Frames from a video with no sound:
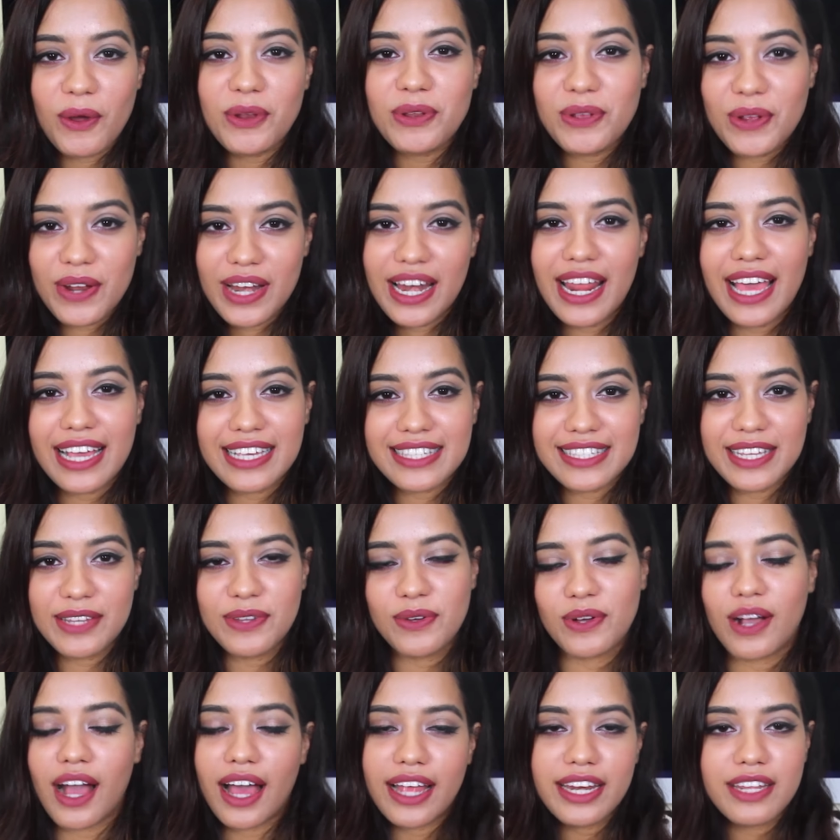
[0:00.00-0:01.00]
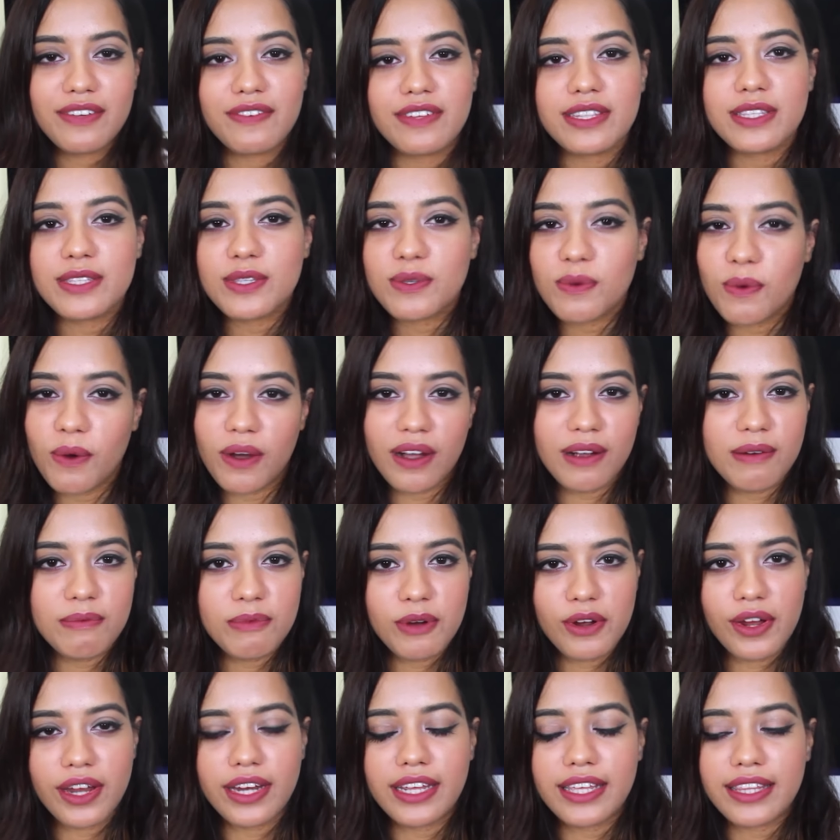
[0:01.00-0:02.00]
on your legs and you can't even
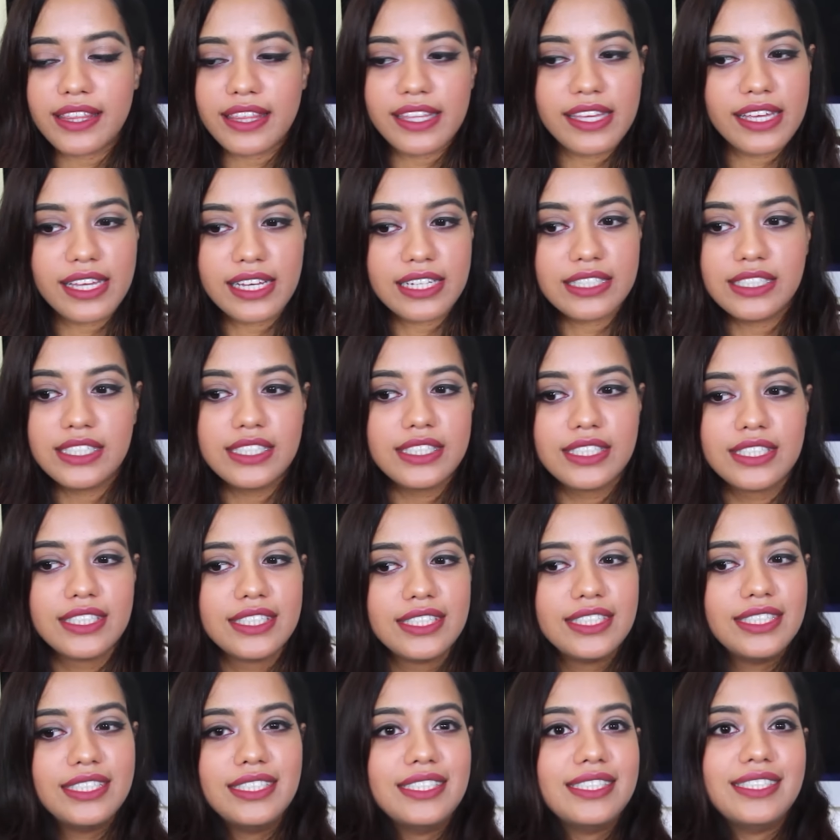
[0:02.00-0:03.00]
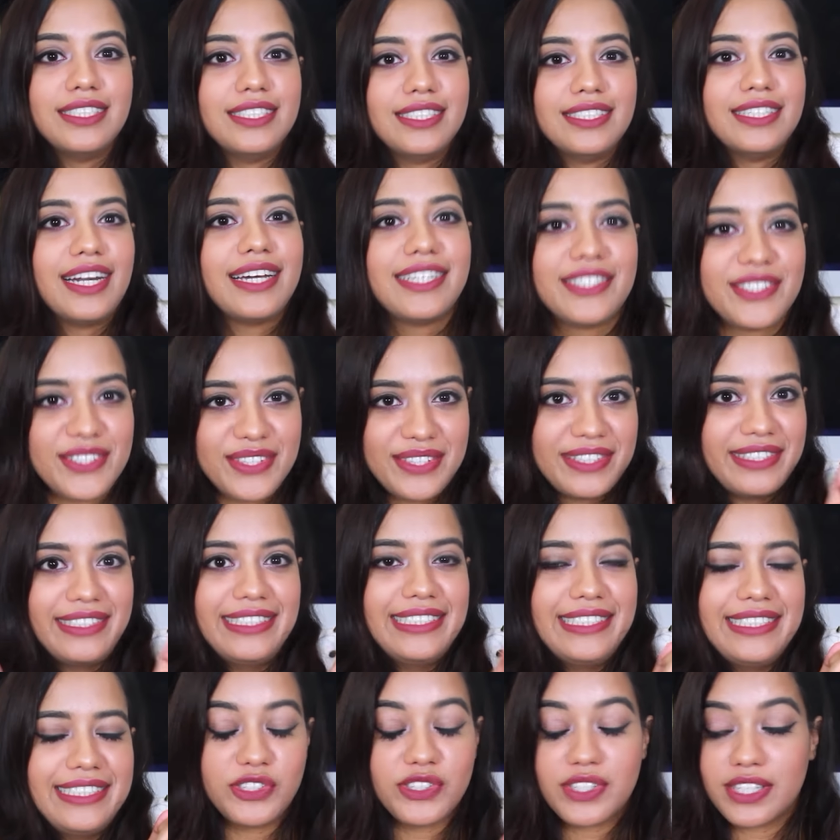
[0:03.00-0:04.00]
squirm or anything. Oh, it
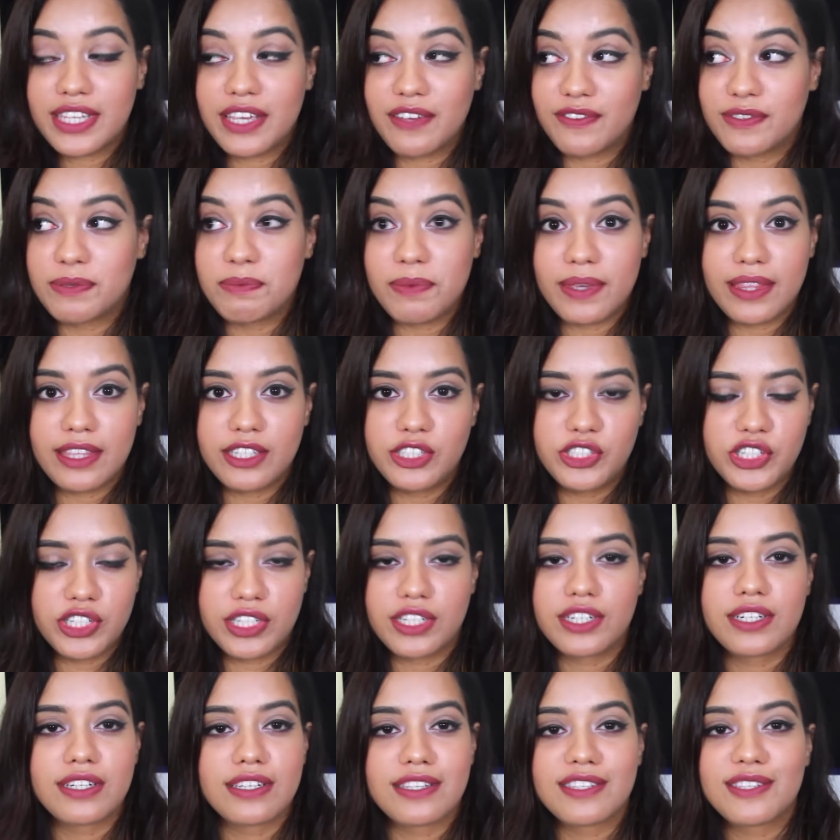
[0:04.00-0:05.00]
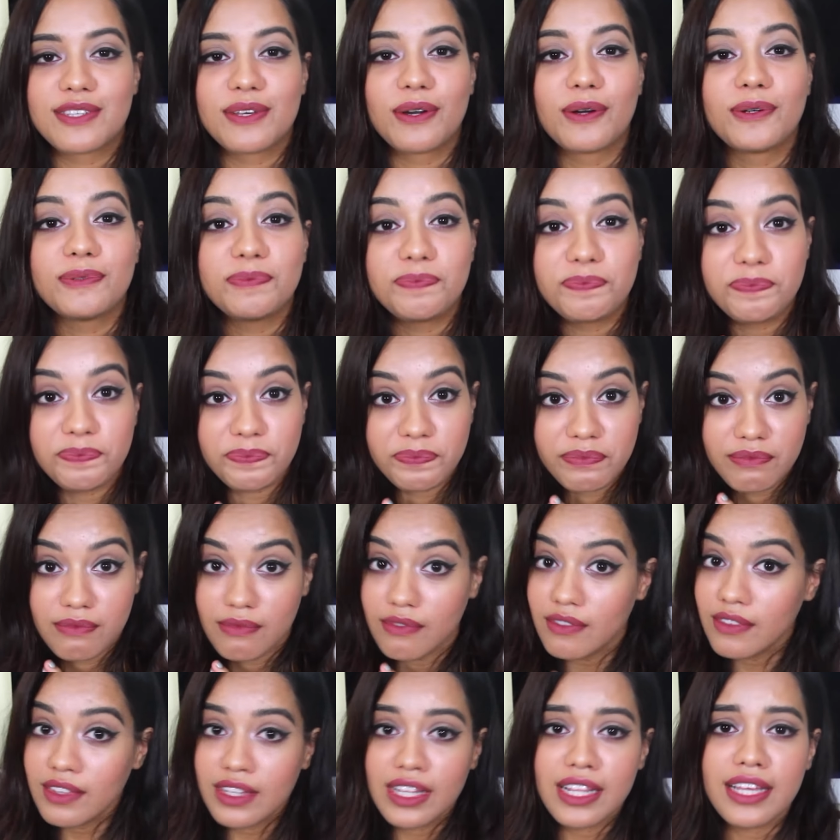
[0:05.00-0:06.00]
just gives me the jitters. So
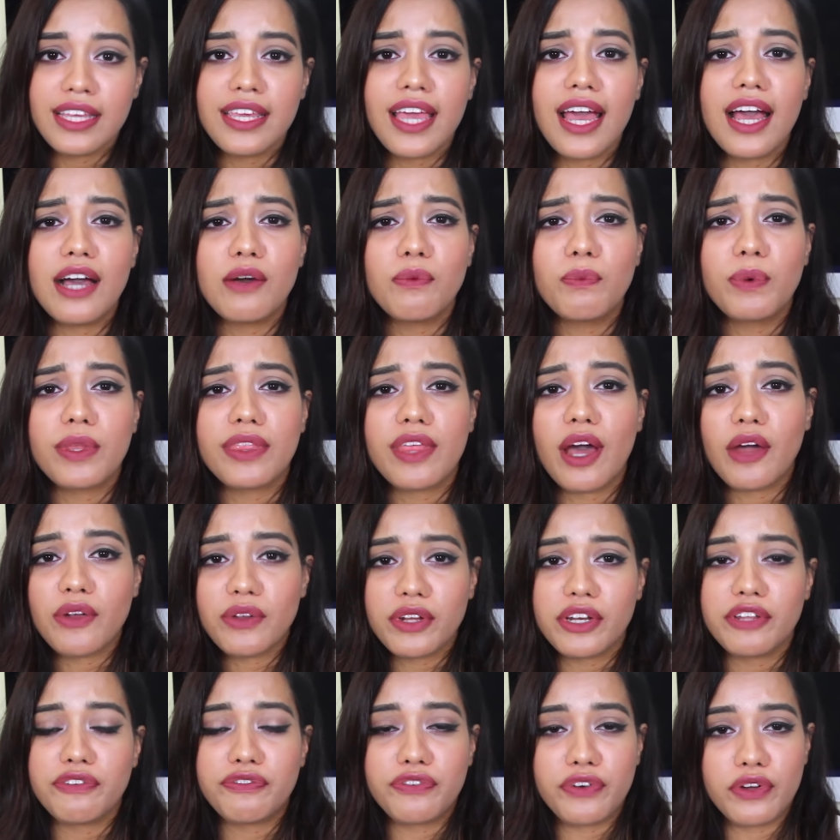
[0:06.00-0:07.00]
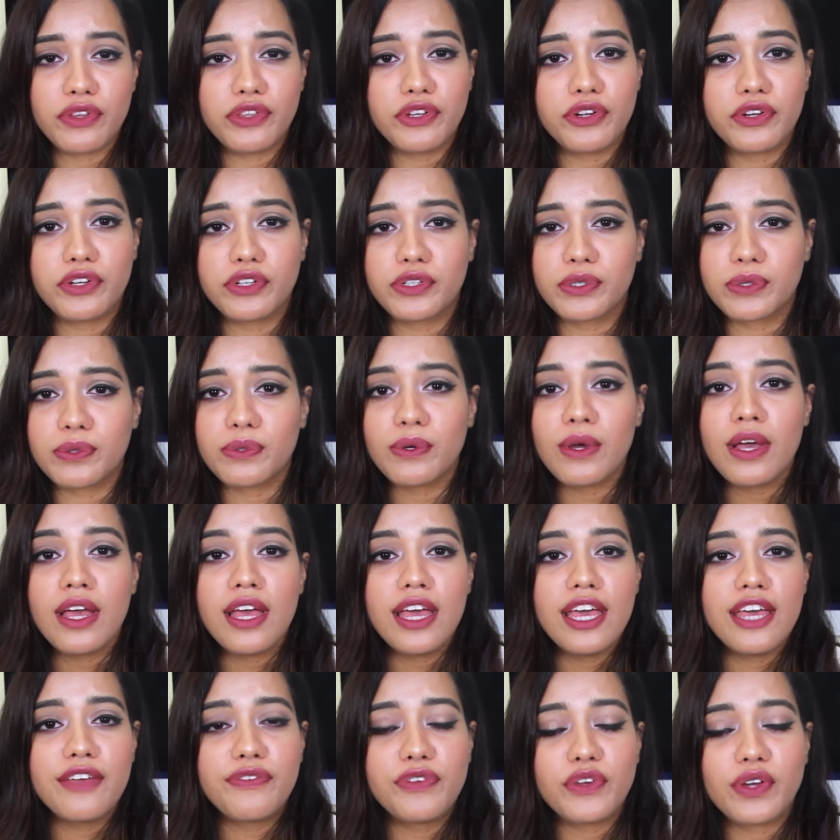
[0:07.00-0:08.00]
yeah, without any further ado,
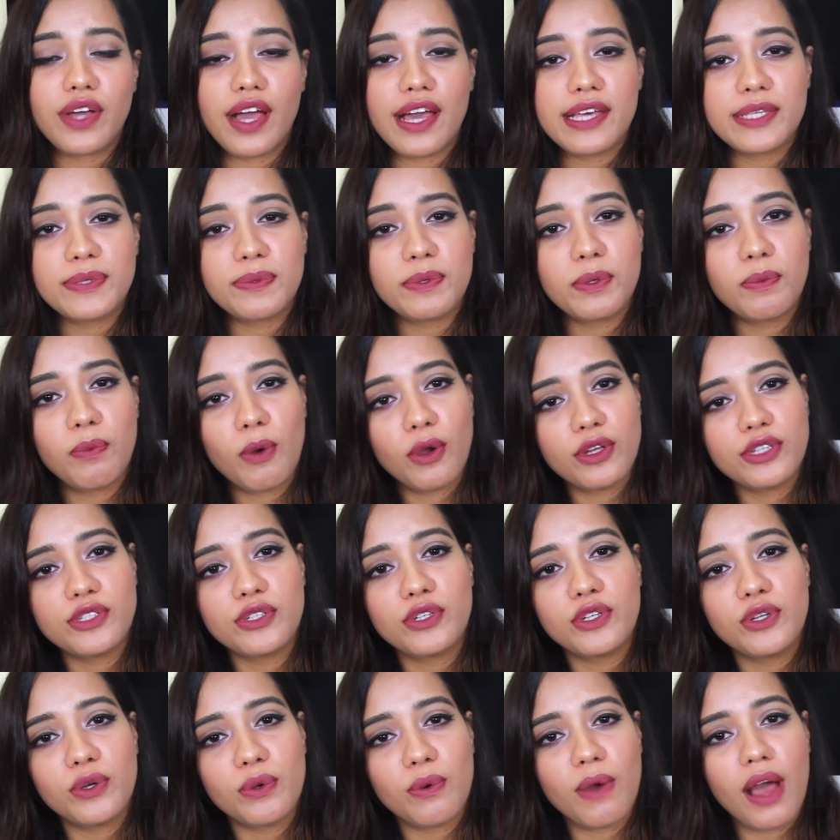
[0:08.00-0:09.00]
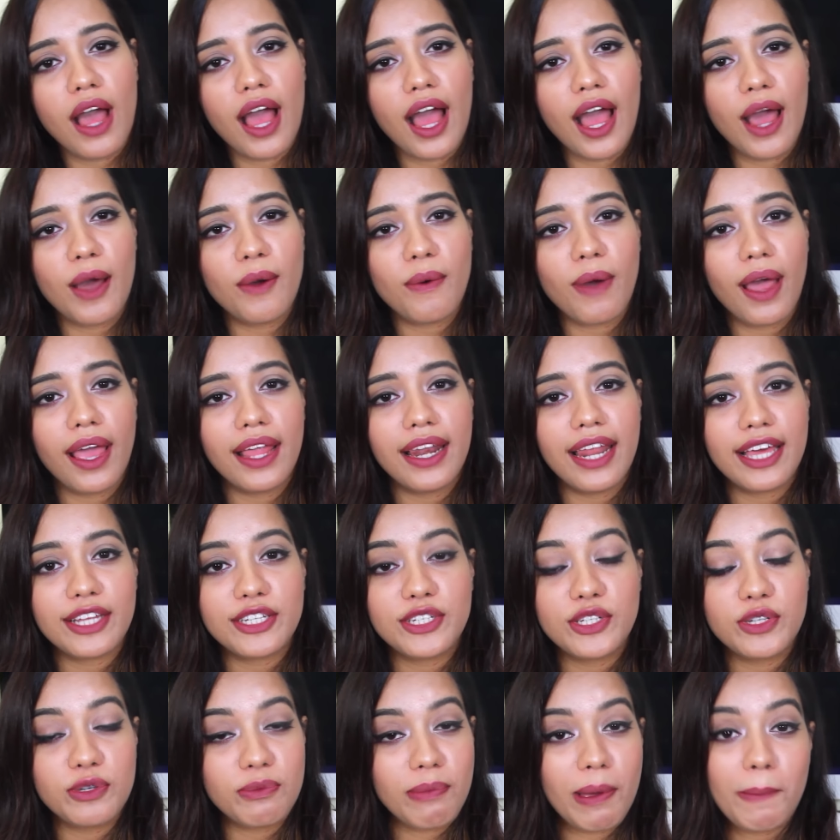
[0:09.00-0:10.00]
if you guys would want to know how I
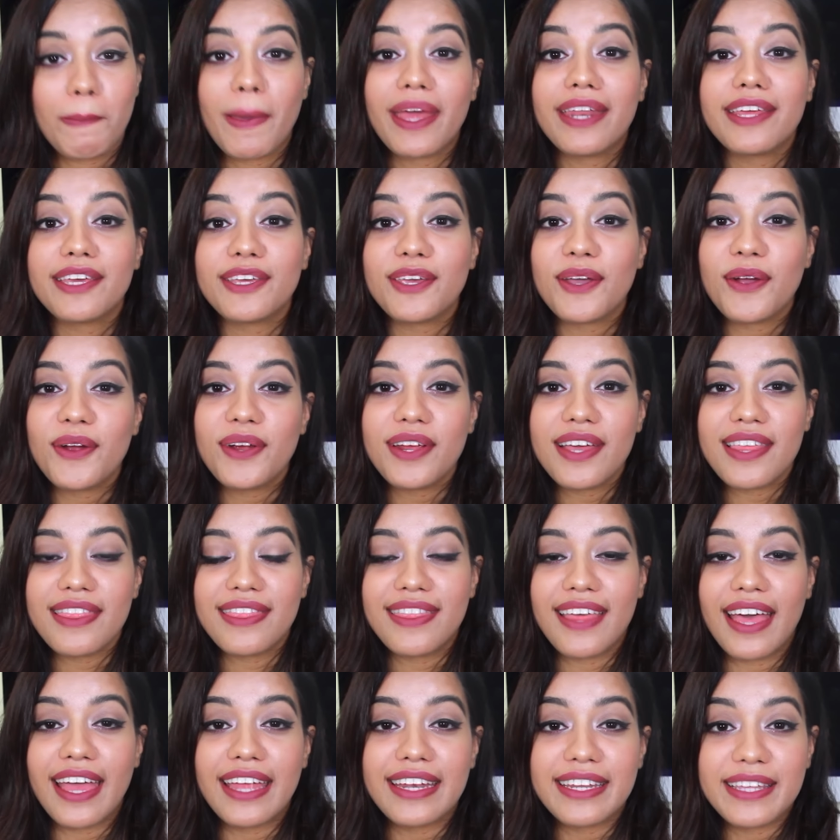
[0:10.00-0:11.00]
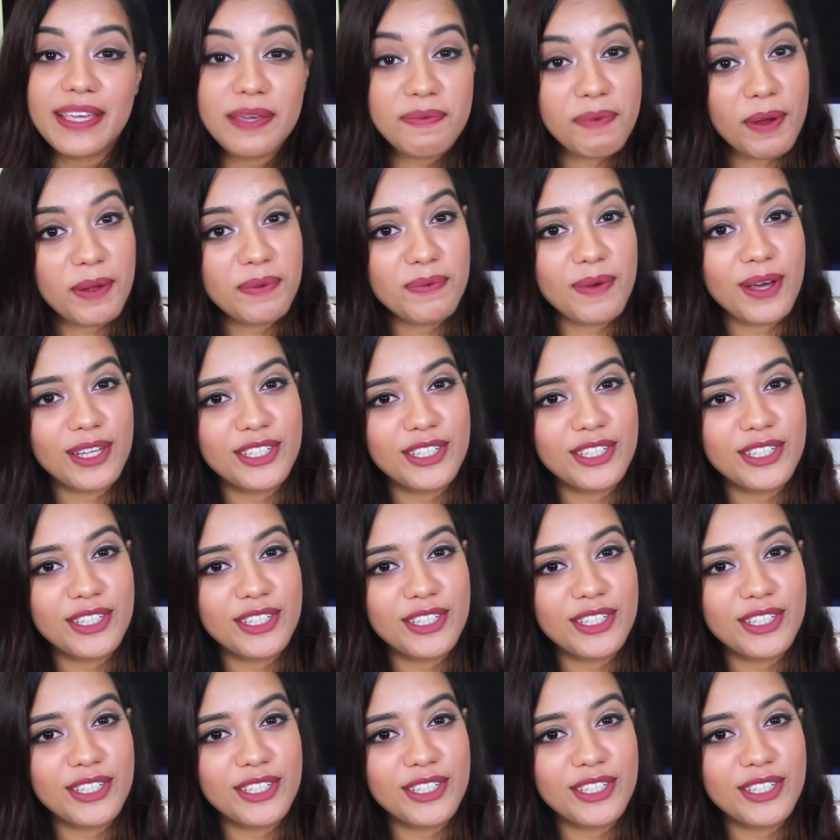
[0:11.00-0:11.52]
like to do my pedicure, then keep on